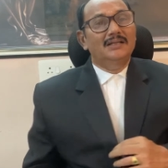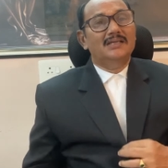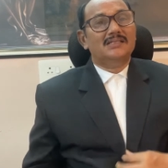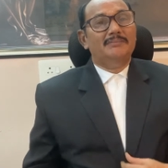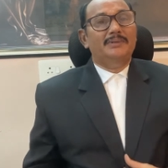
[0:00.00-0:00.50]
he
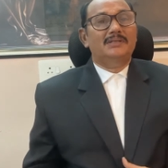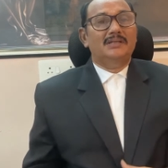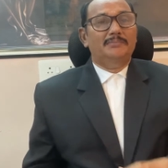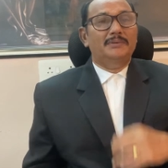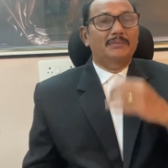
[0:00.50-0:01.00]
is a
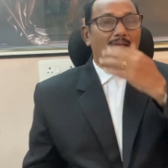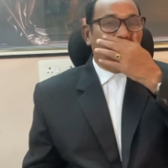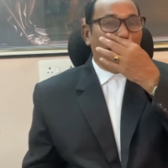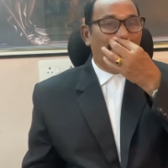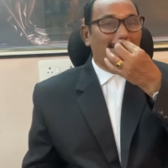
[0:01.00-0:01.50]
BJP
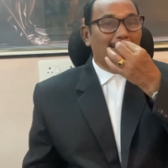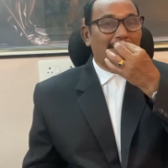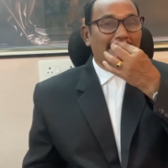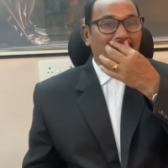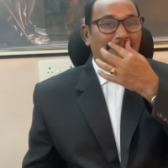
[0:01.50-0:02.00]
man. Uh,
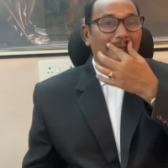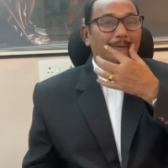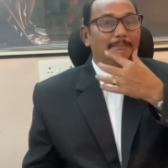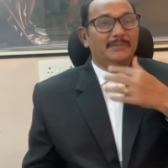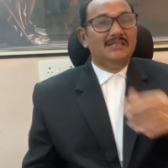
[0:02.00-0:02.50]
he is a
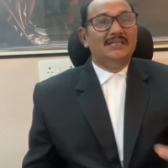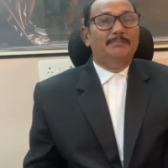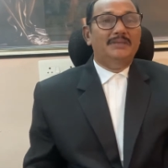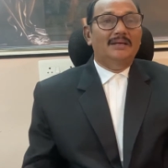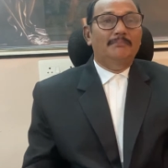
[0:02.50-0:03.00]

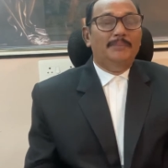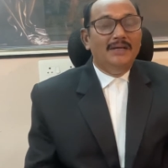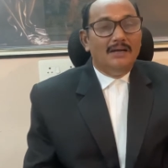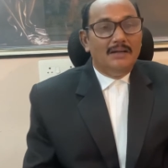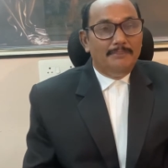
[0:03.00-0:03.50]
BJP MP
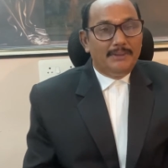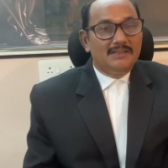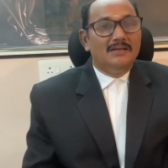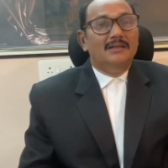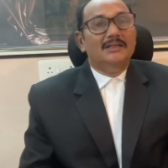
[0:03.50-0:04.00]
and uh,
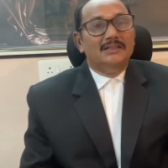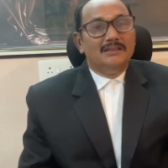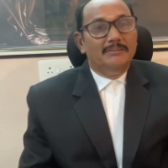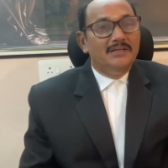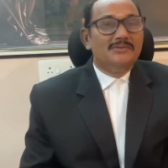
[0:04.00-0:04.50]
presently he is a
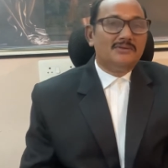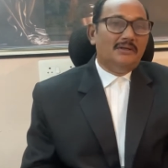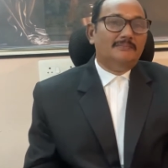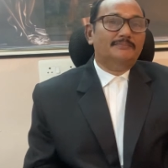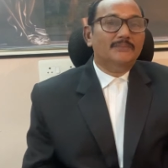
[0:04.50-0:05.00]
minister.
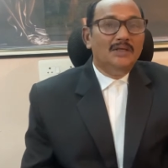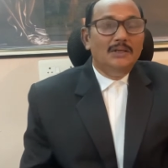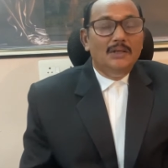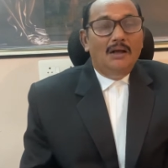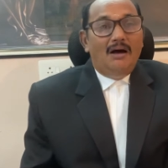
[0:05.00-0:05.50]

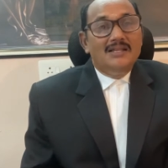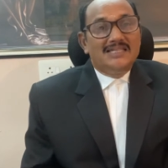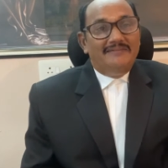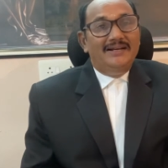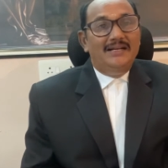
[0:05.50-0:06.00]
On
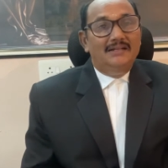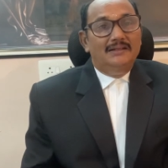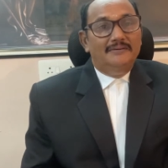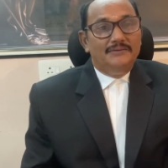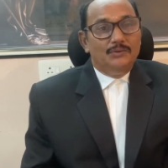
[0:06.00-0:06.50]
17th
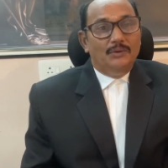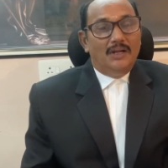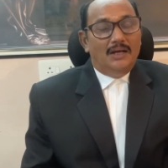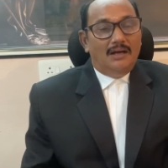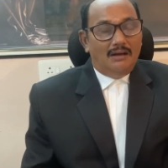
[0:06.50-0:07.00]
of
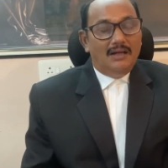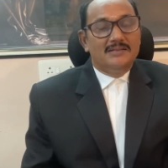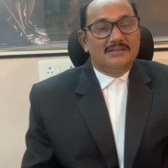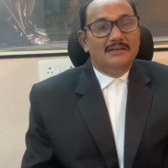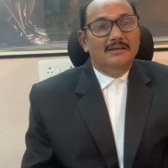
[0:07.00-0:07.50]
July,
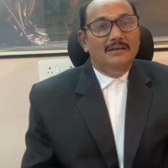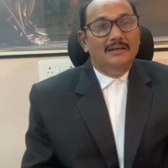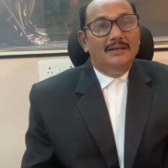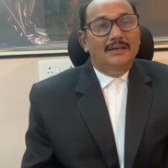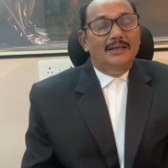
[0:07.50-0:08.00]
August,
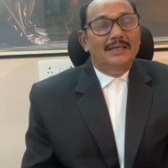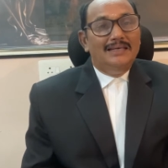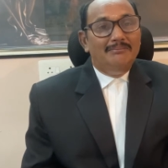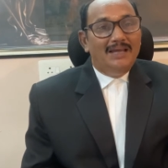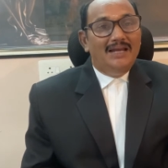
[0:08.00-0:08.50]
he
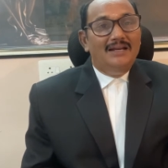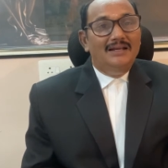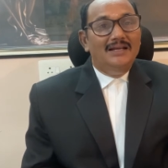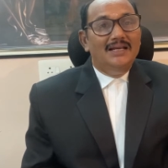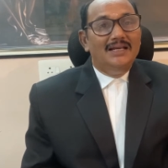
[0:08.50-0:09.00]

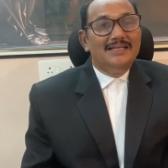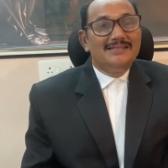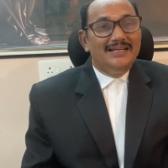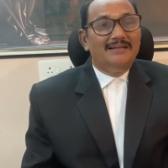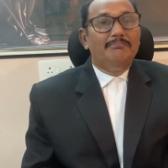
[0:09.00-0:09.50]
made a
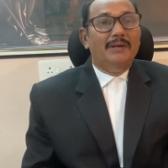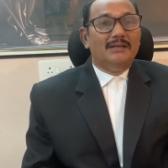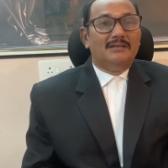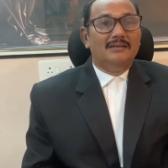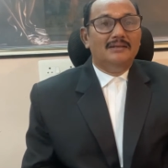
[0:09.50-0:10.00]
statement